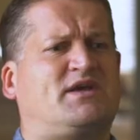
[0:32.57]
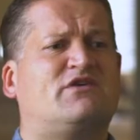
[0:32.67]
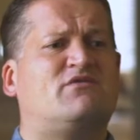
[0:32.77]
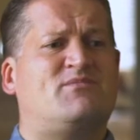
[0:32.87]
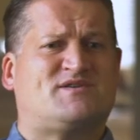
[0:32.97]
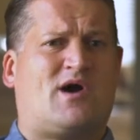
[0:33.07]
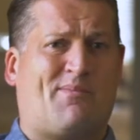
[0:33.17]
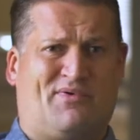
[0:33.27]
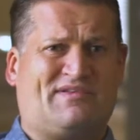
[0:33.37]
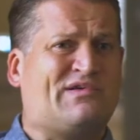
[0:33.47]
to give them this
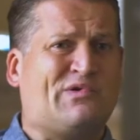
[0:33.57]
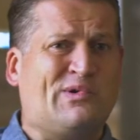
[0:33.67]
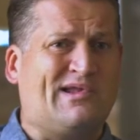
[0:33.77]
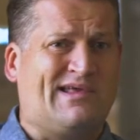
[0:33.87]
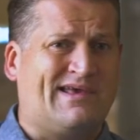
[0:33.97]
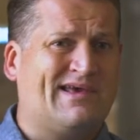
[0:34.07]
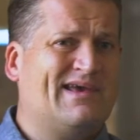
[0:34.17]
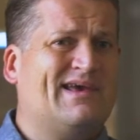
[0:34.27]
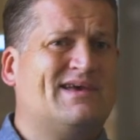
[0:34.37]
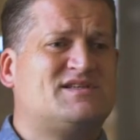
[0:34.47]
opportunity
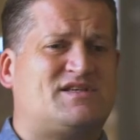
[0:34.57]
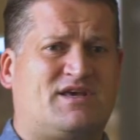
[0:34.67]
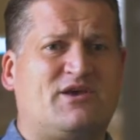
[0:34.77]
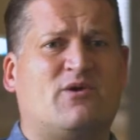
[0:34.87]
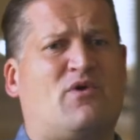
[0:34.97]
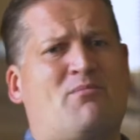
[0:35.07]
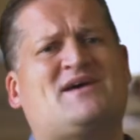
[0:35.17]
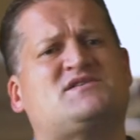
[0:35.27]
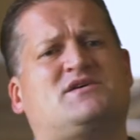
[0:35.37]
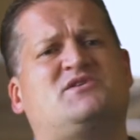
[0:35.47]
to hear the
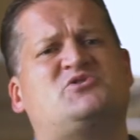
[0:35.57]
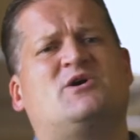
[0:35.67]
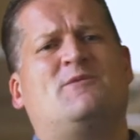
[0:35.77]
message.